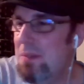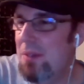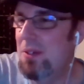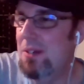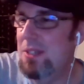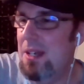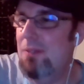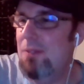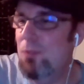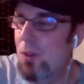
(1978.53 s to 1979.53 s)
maybe we got
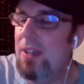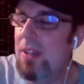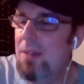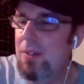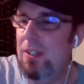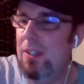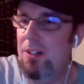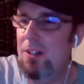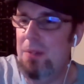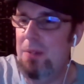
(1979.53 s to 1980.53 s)
time. One thing I'm definitely
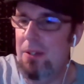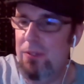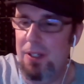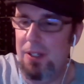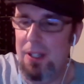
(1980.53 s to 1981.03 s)
curious about for